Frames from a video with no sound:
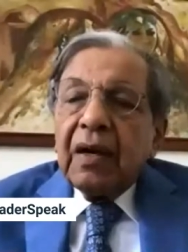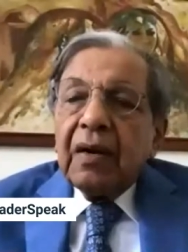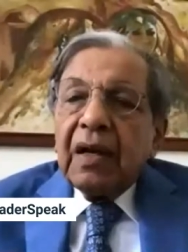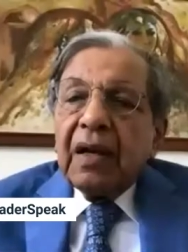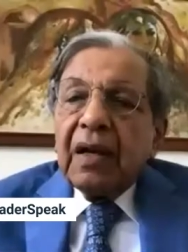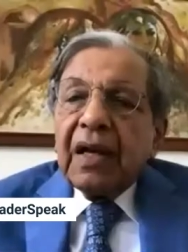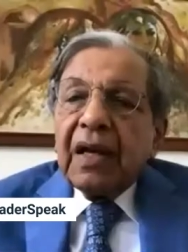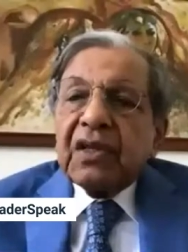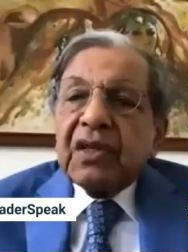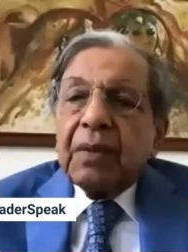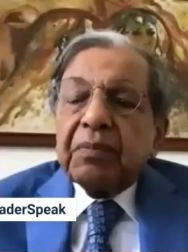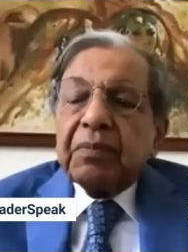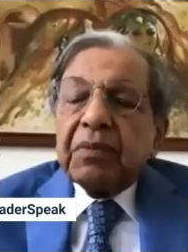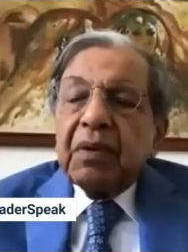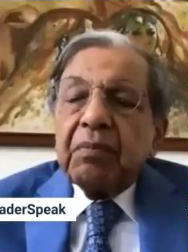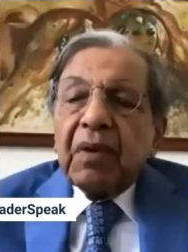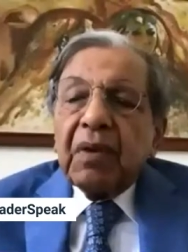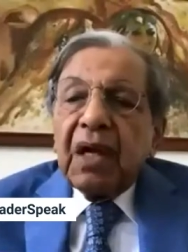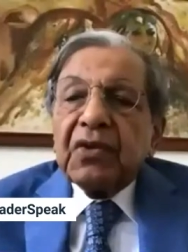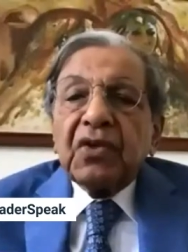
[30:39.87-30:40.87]
except
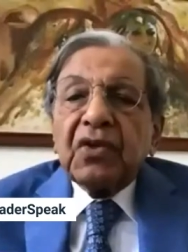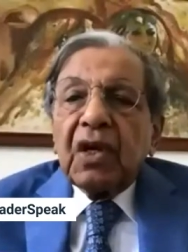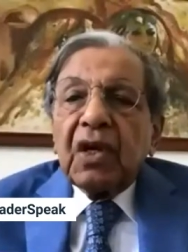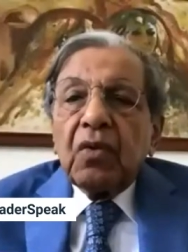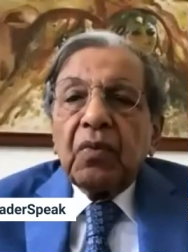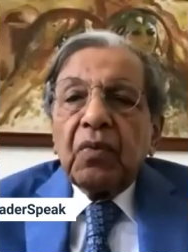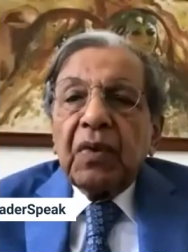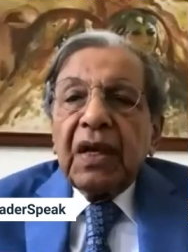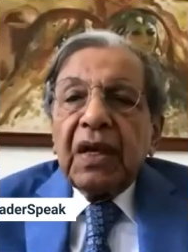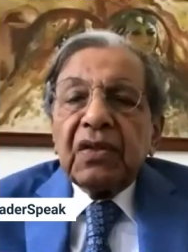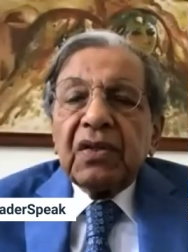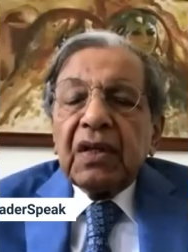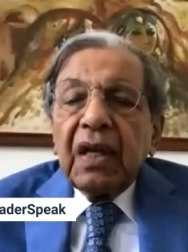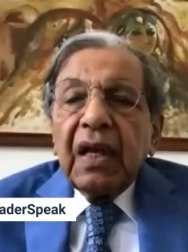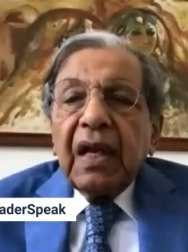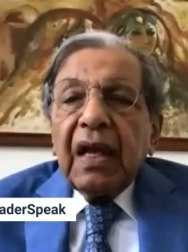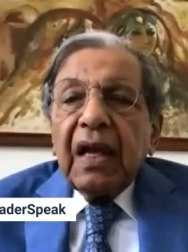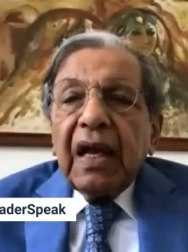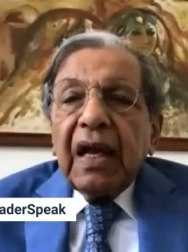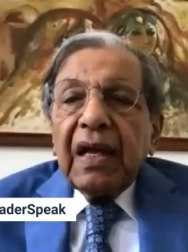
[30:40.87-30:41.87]
in marginal ways.
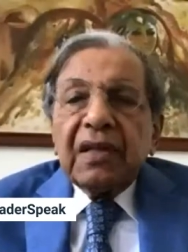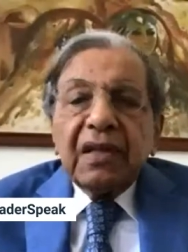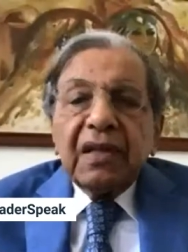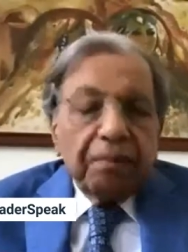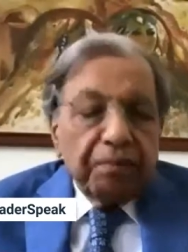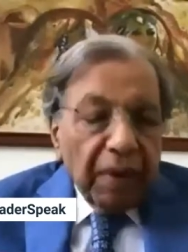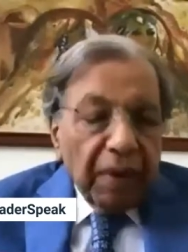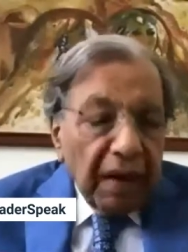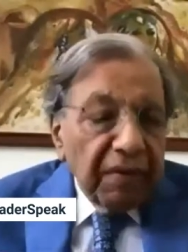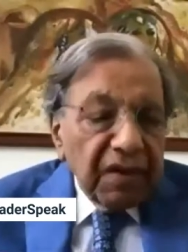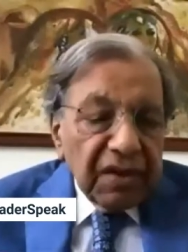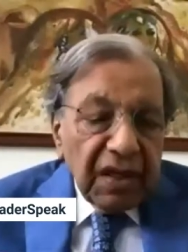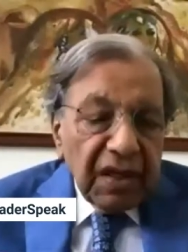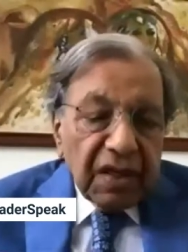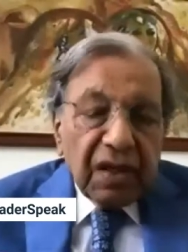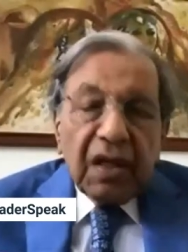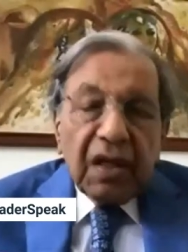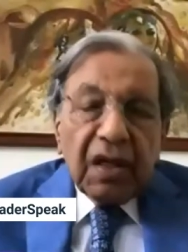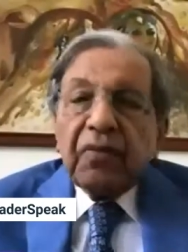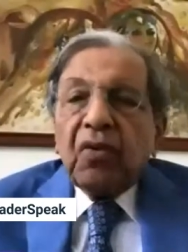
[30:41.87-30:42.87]
And the power
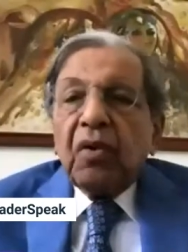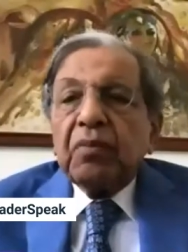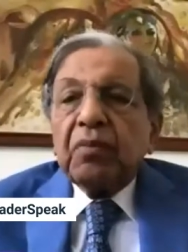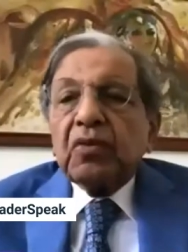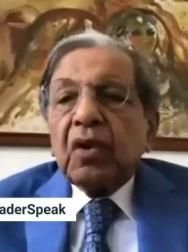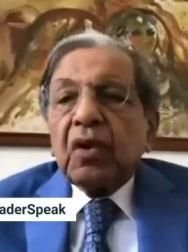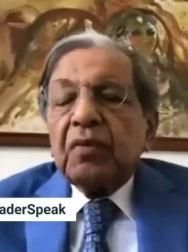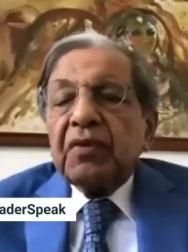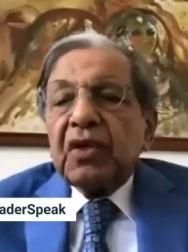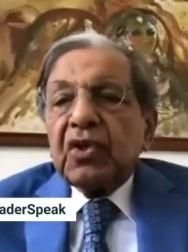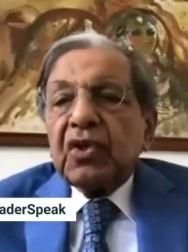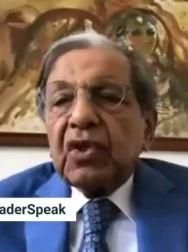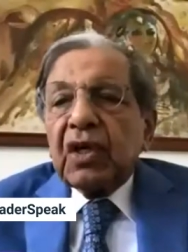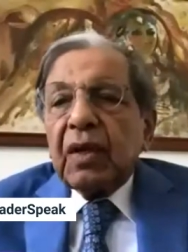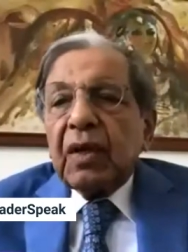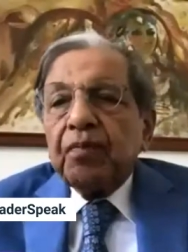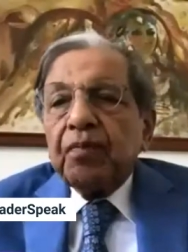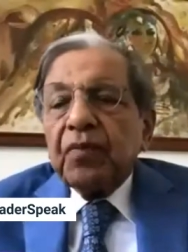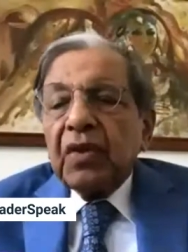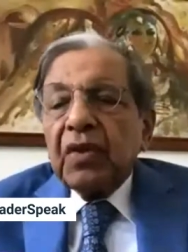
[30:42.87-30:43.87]
sector reform, which
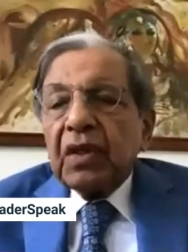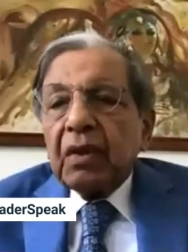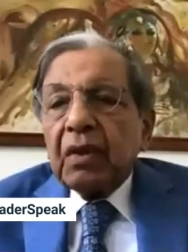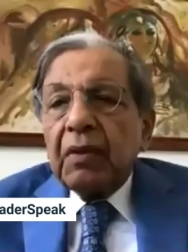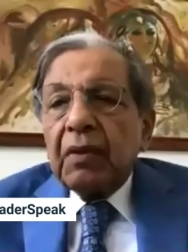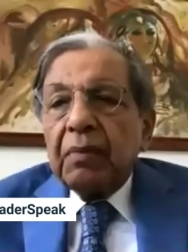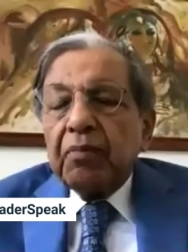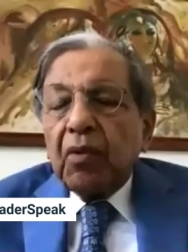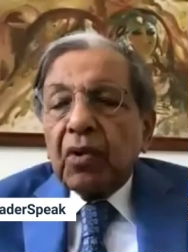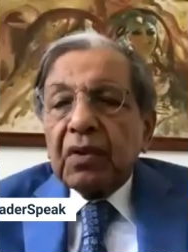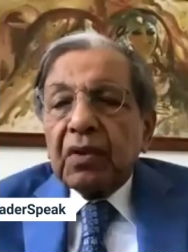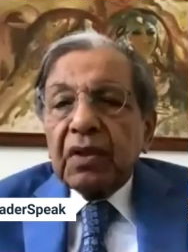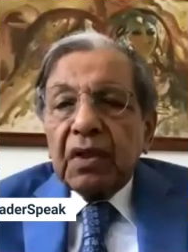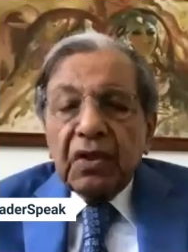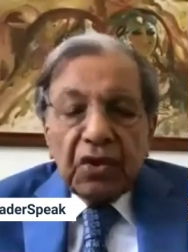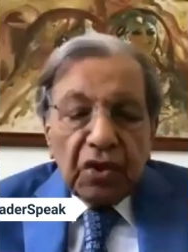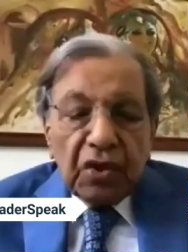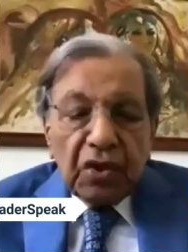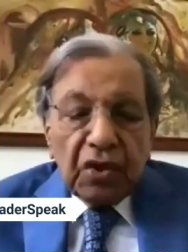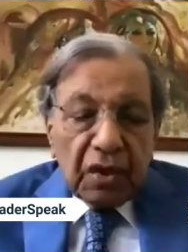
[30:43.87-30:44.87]
some important
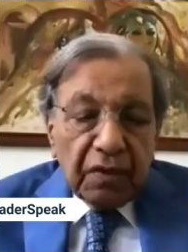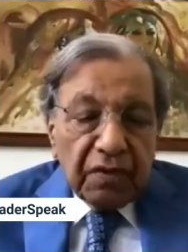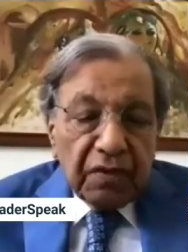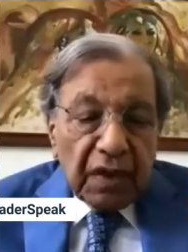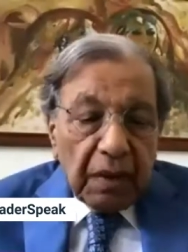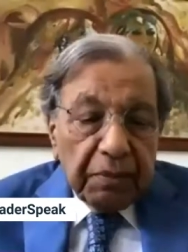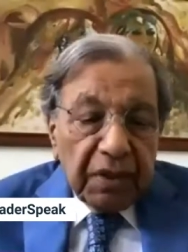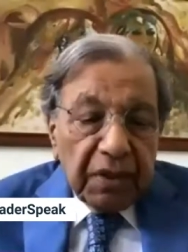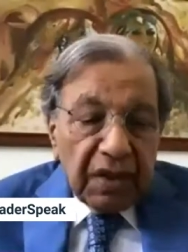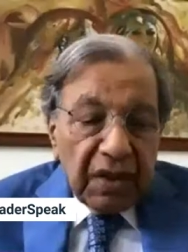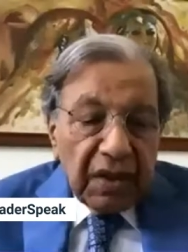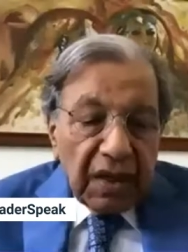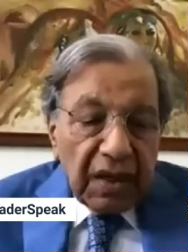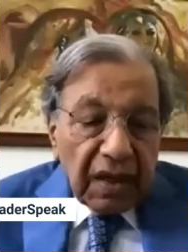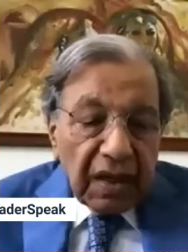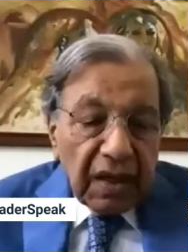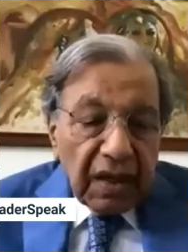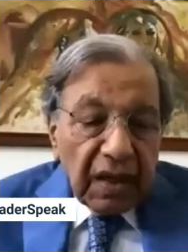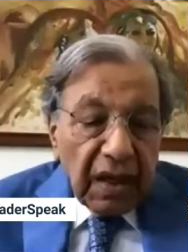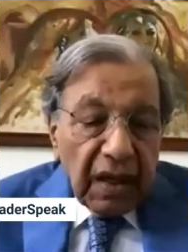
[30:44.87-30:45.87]
initiatives have been
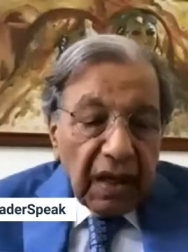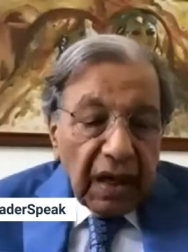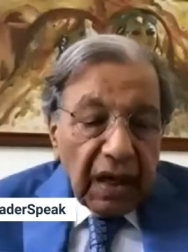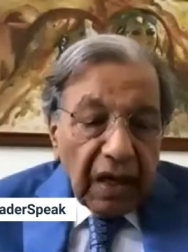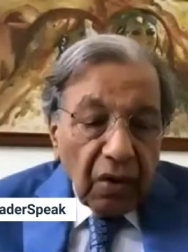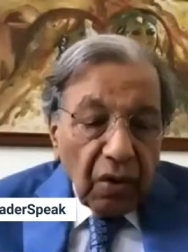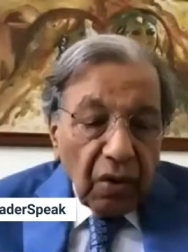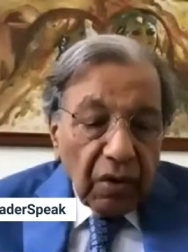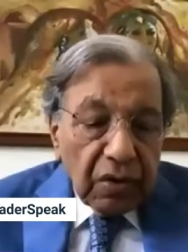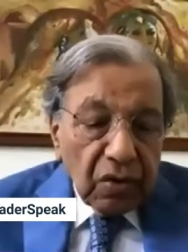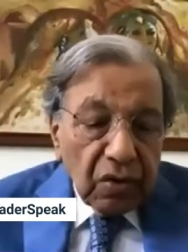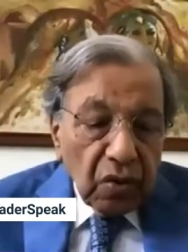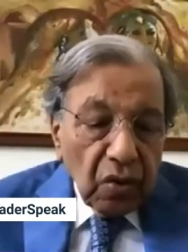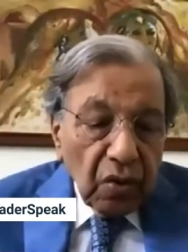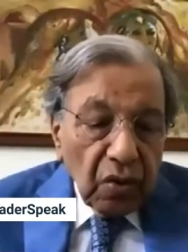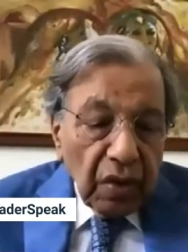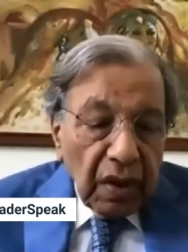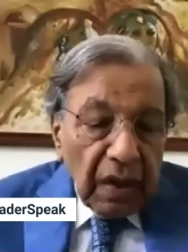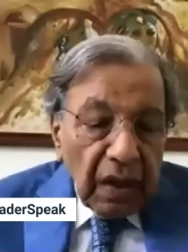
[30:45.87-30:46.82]
taken, are also